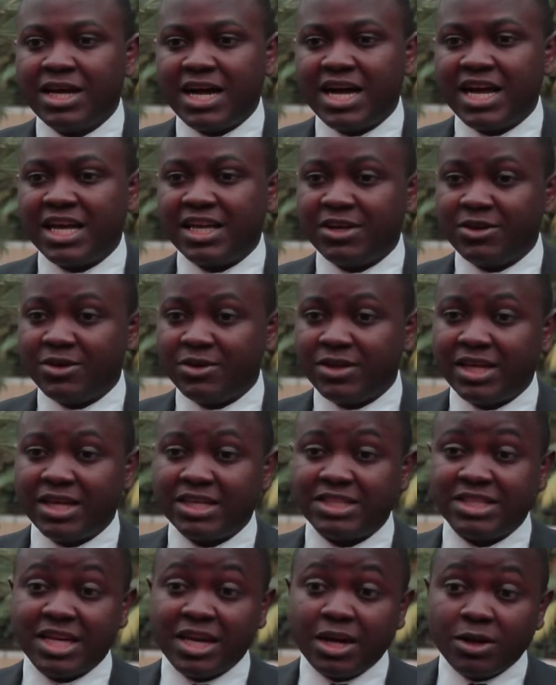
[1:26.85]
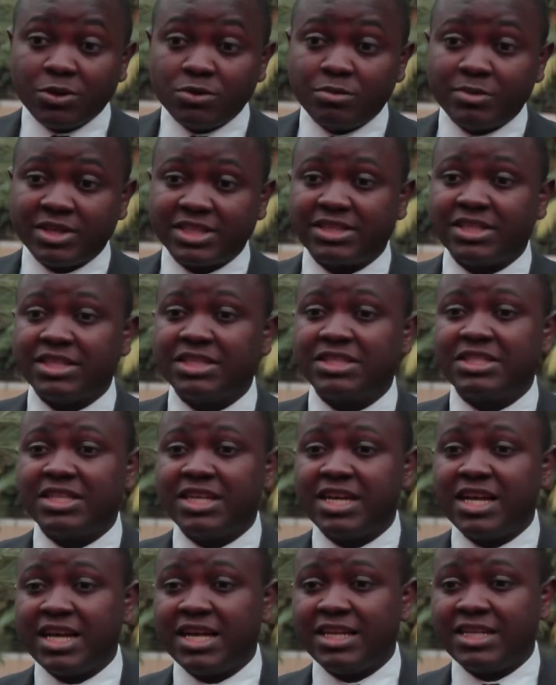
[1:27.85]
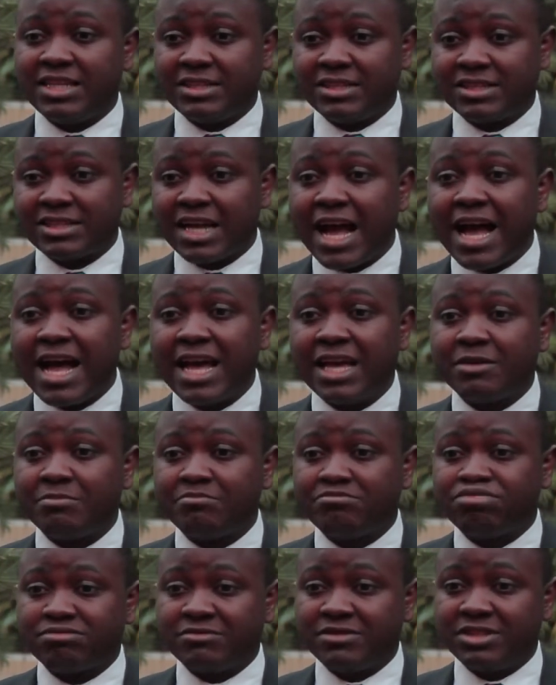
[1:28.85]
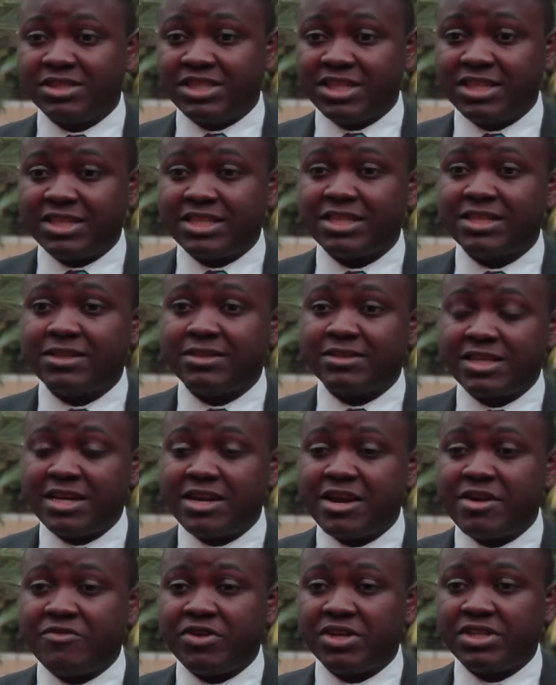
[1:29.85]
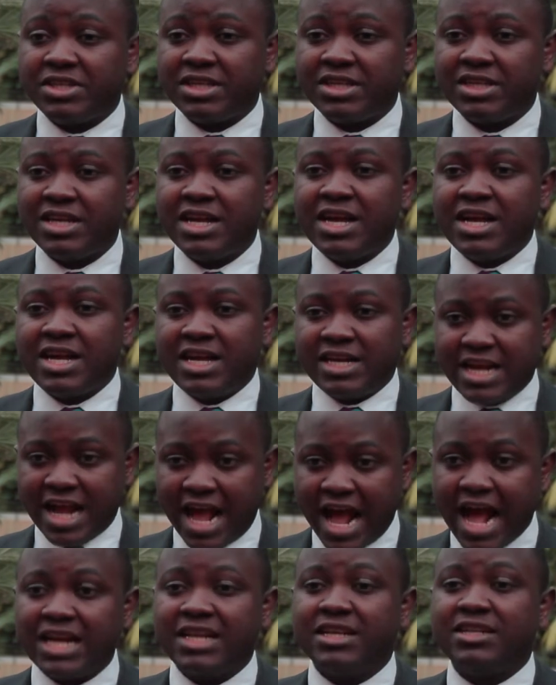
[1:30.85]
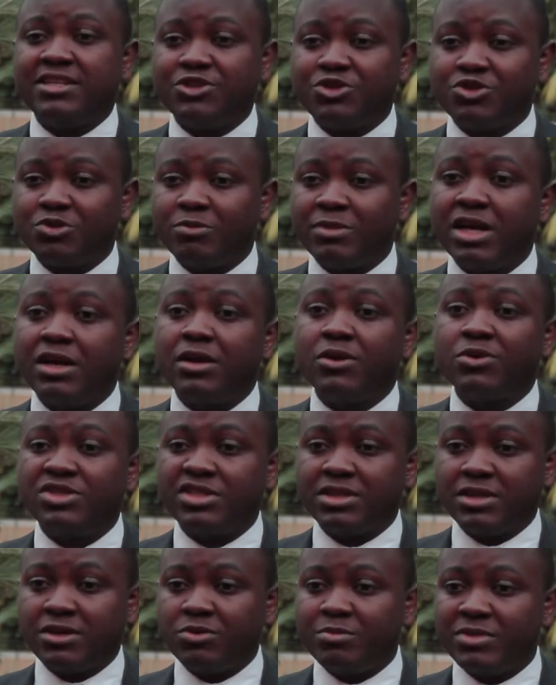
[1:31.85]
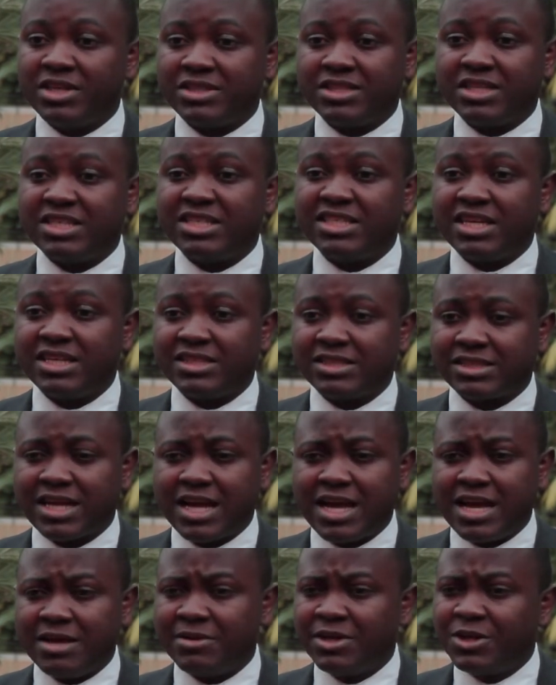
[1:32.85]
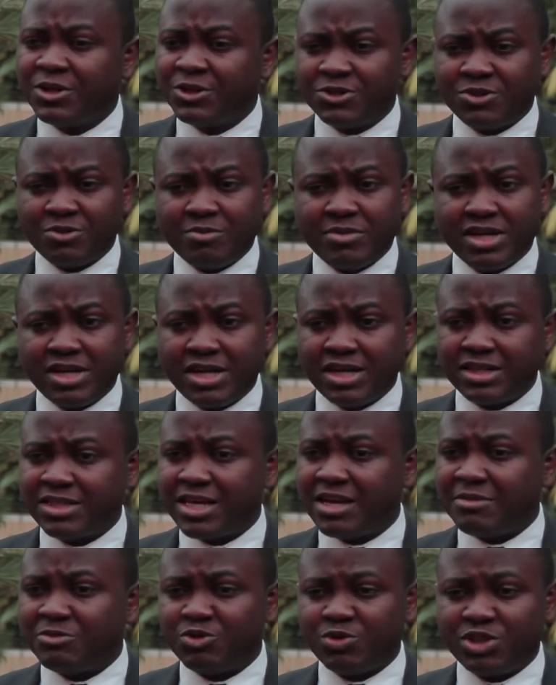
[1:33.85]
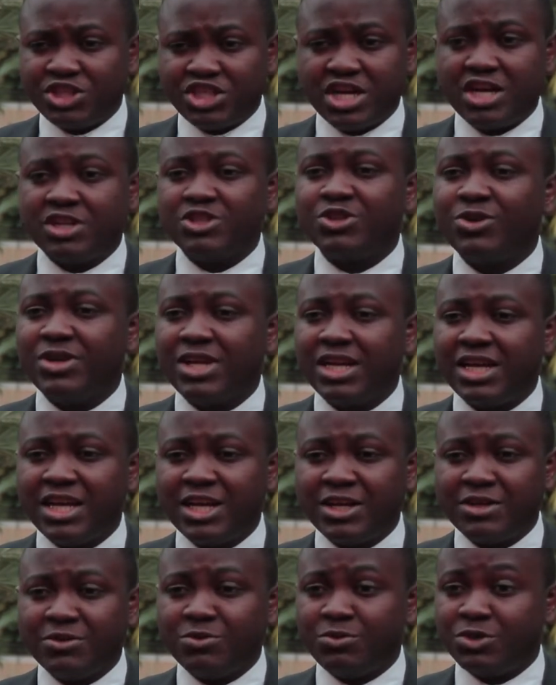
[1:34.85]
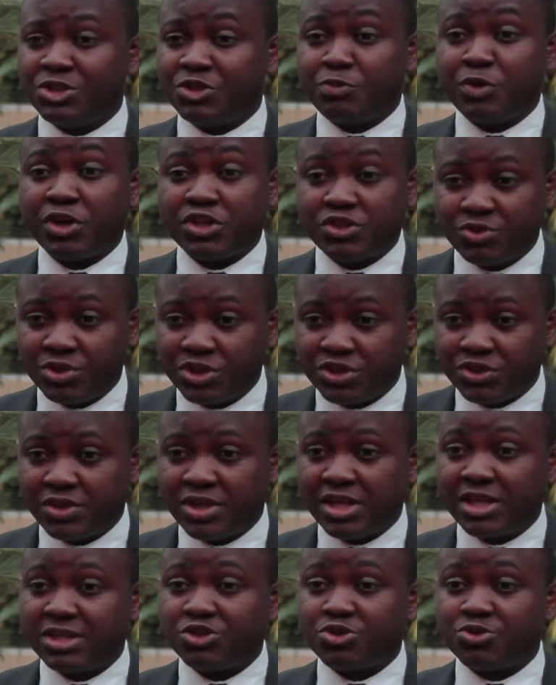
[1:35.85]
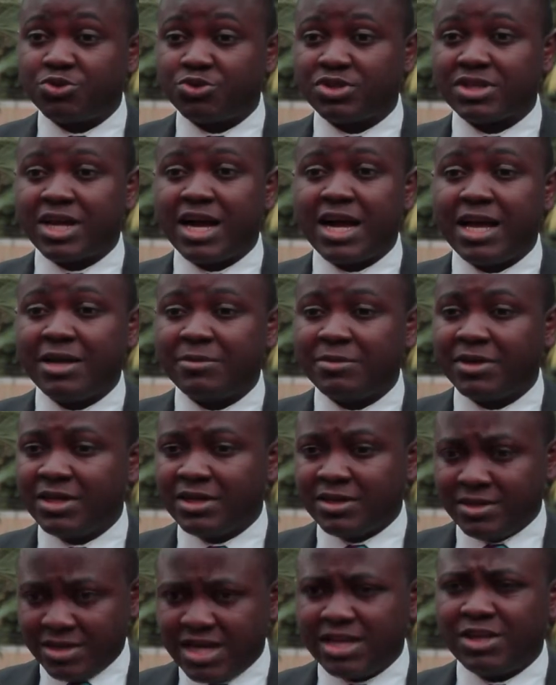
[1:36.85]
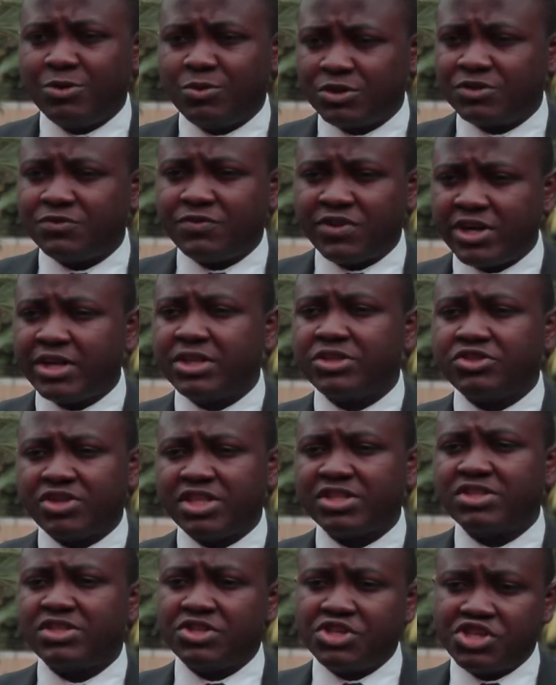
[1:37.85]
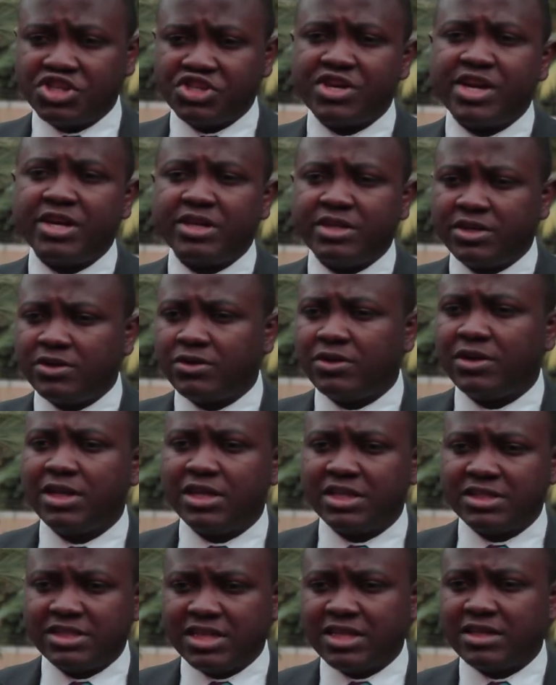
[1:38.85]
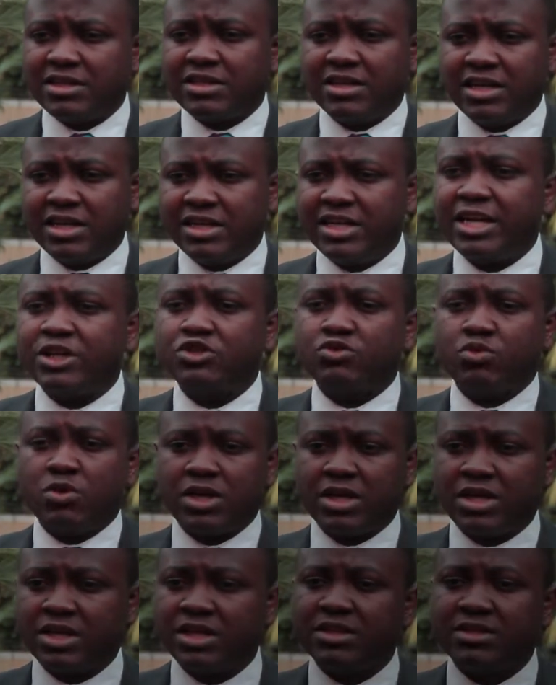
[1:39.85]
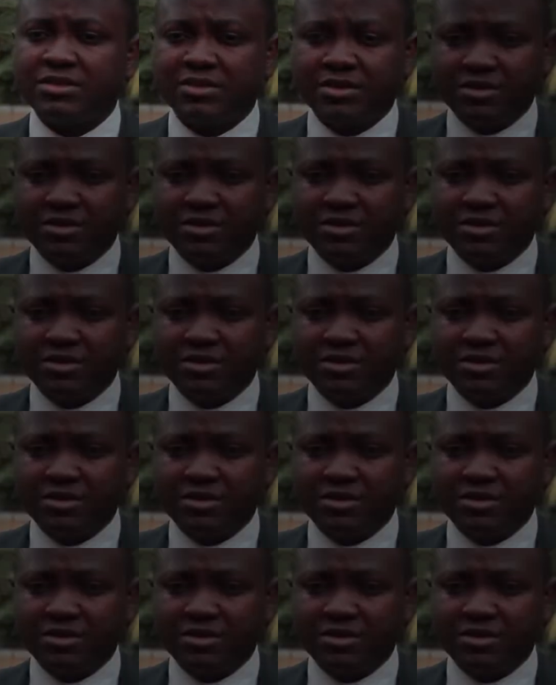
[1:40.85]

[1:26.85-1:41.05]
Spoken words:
I got their Yahoo Messenger, their Skype details and everything, and I added it to my own Yahoo Messenger and Skype. So many a times we chat online, we speak to each other through Skype, and it was very interesting sharing knowledge and networking.